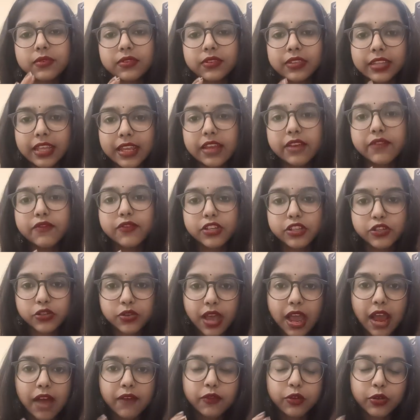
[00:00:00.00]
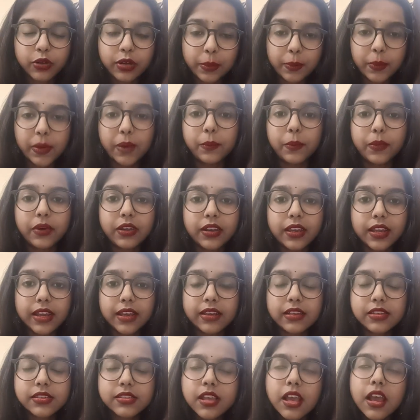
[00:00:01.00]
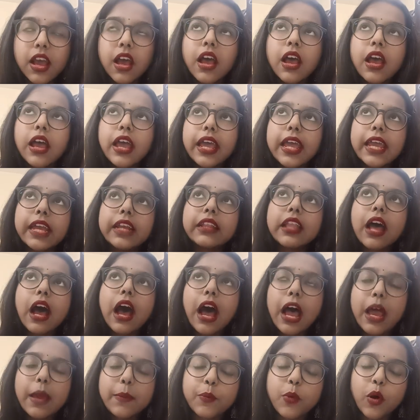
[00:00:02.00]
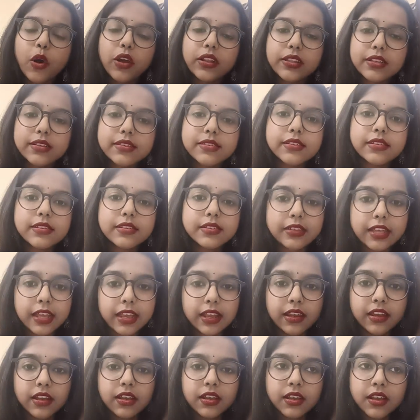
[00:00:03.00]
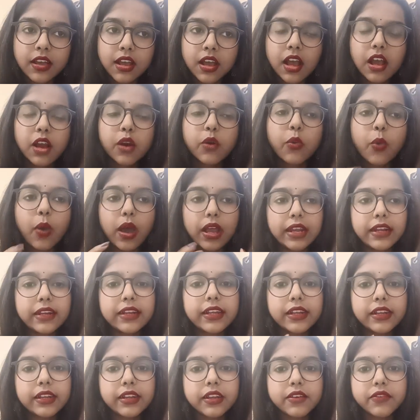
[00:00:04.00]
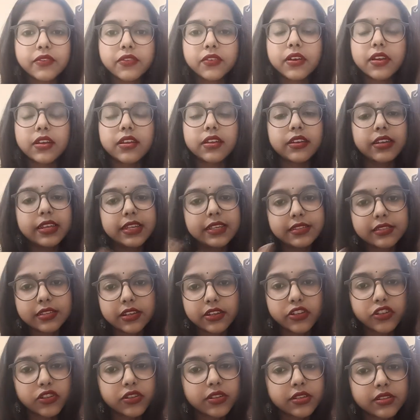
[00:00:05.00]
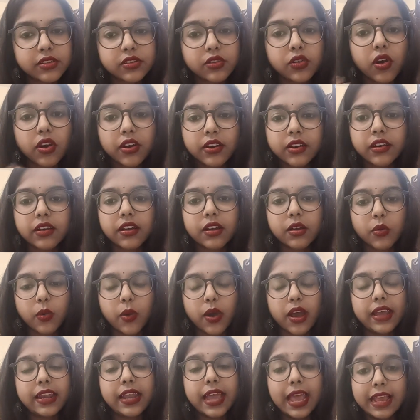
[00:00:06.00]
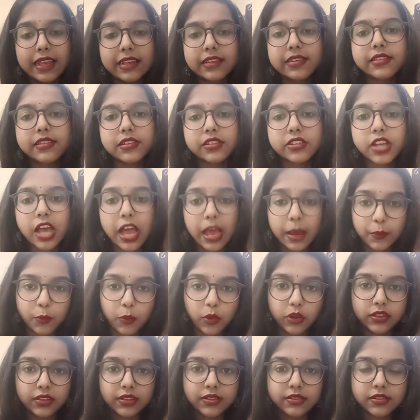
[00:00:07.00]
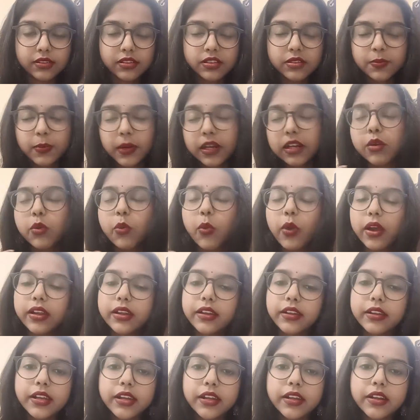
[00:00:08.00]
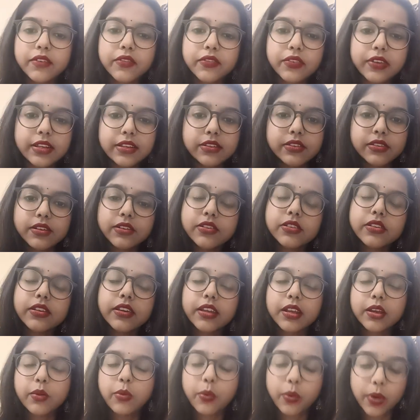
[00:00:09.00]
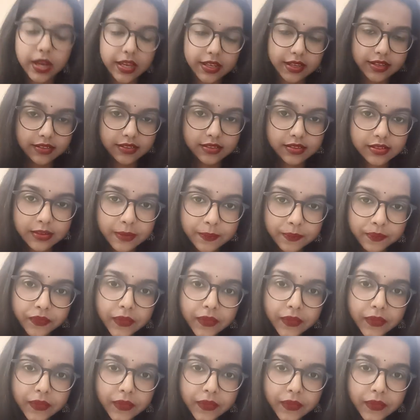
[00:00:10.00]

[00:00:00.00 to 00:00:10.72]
thing which you have to remember is, in the hypothesis thing, qualitative research does not require as such hypothesis, but quantitative research requires.